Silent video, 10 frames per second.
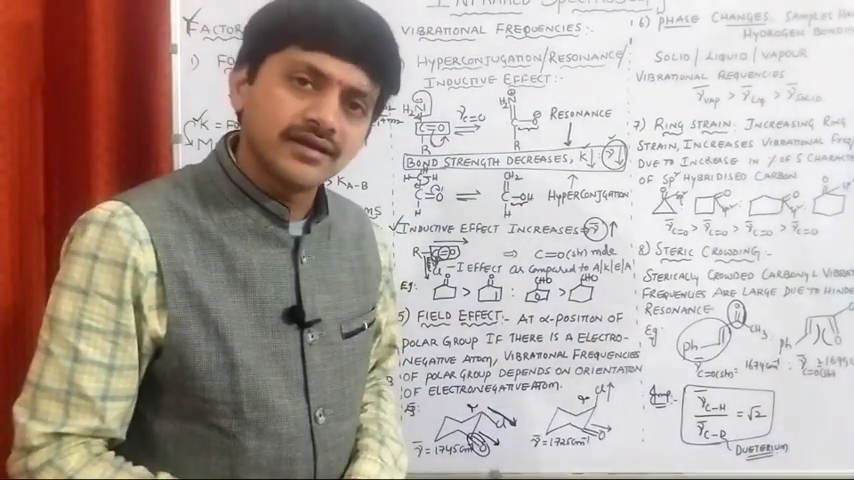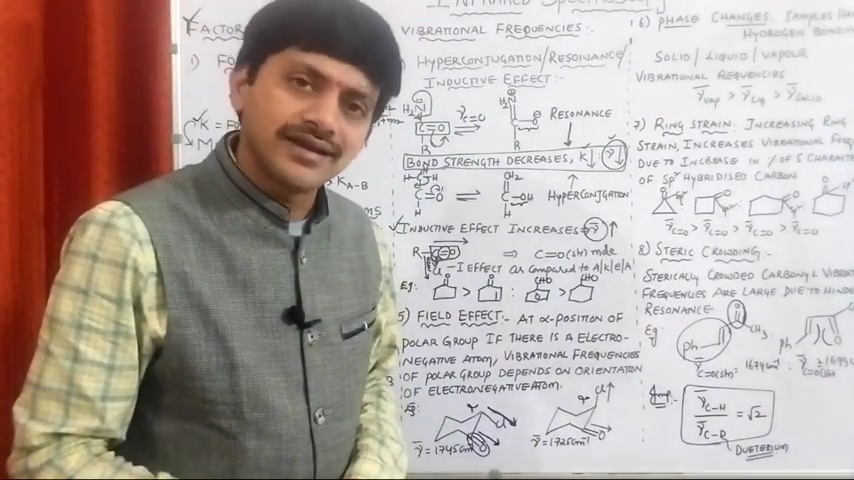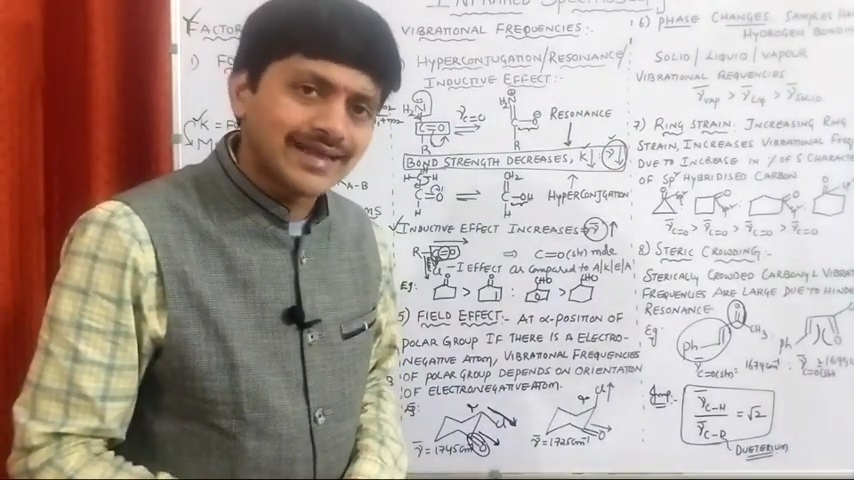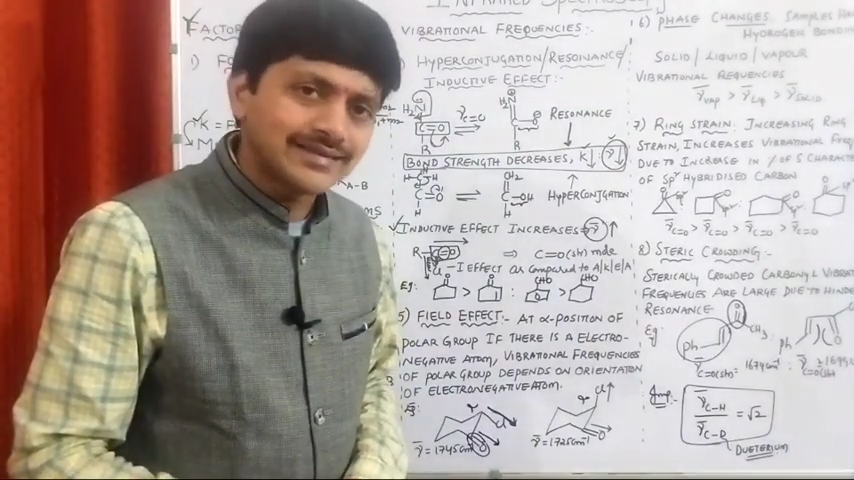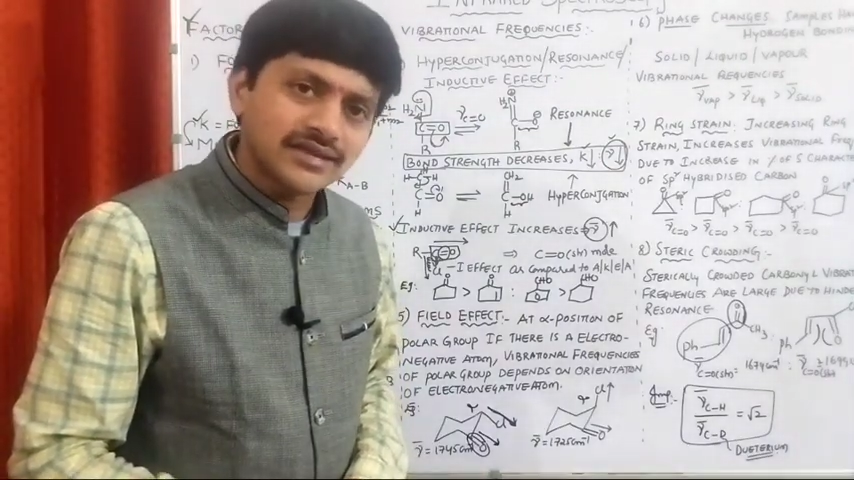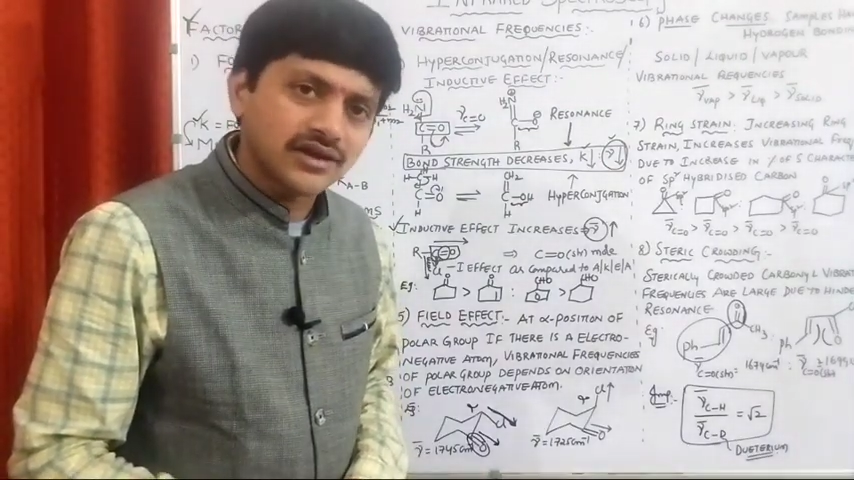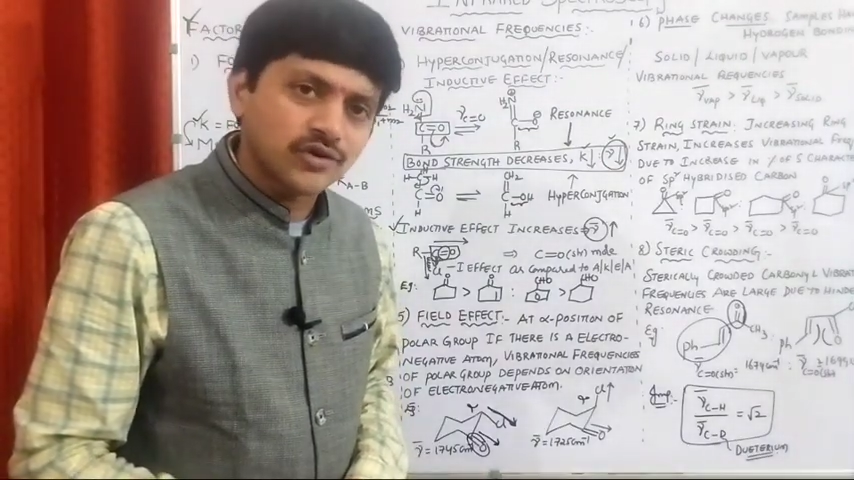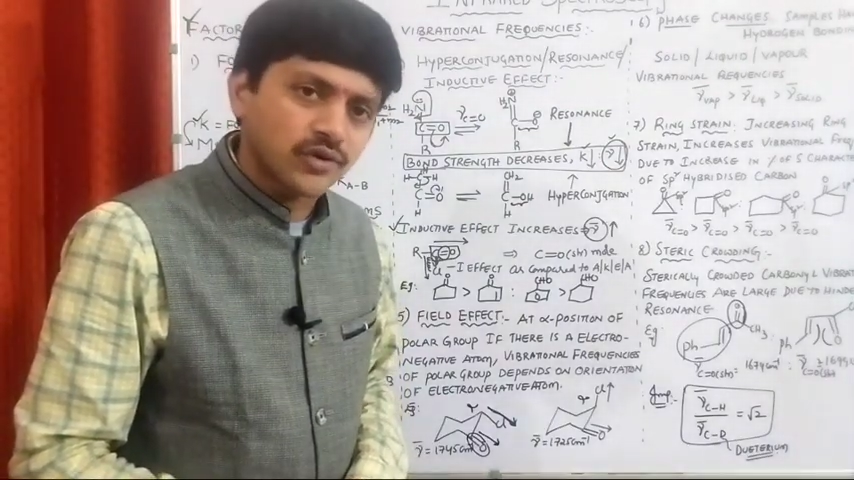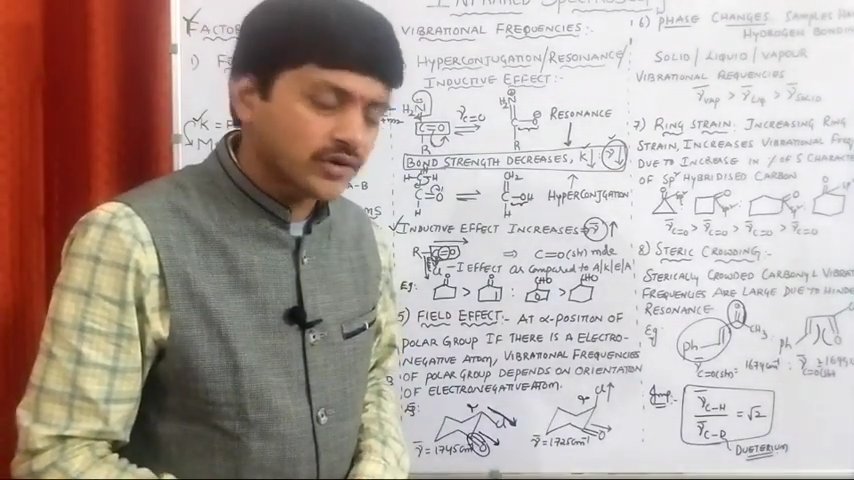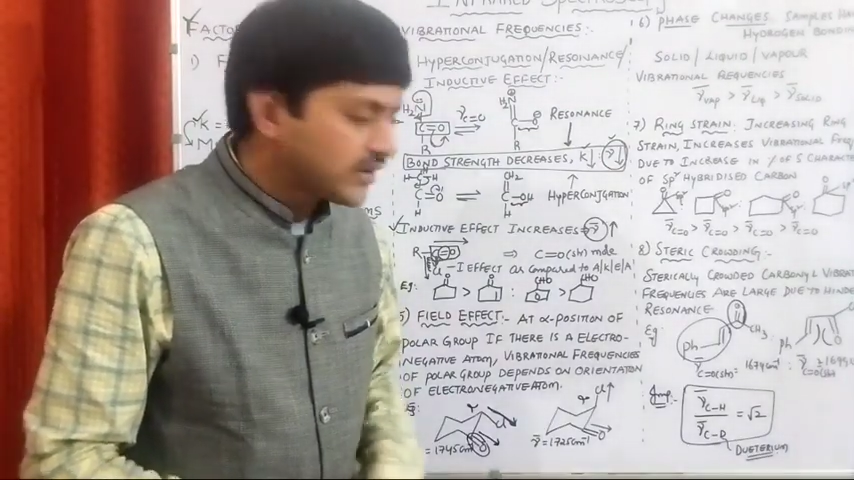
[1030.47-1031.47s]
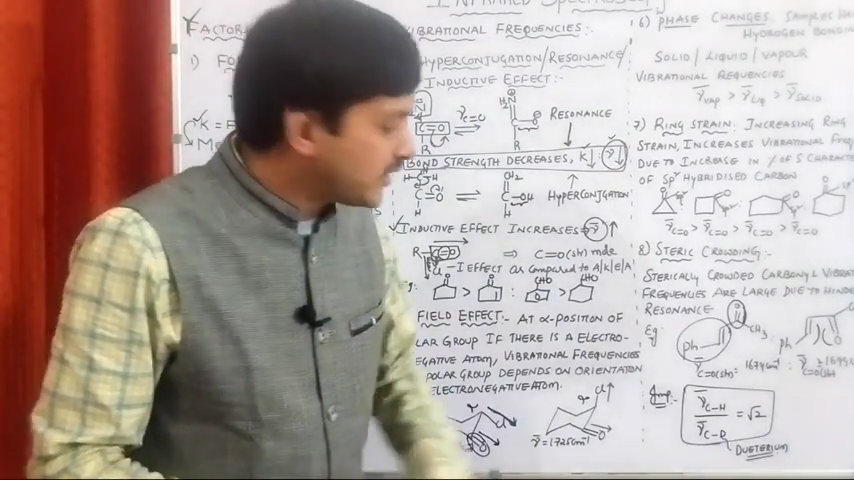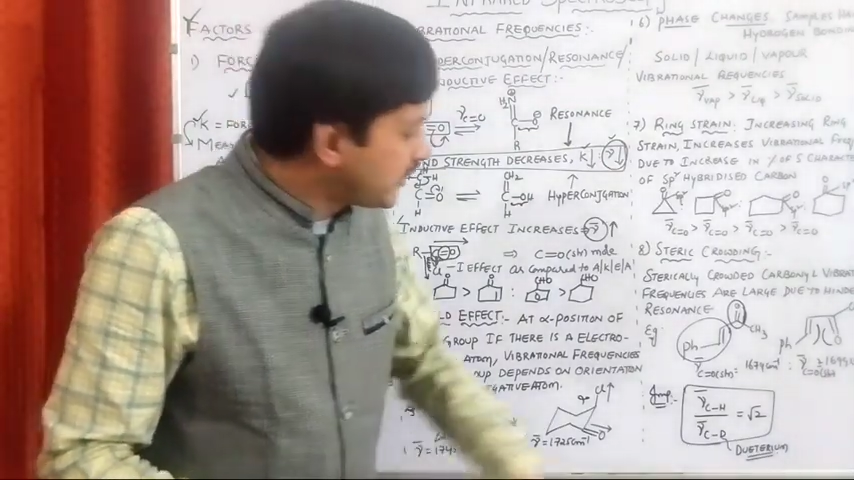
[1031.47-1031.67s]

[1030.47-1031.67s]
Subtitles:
less or not?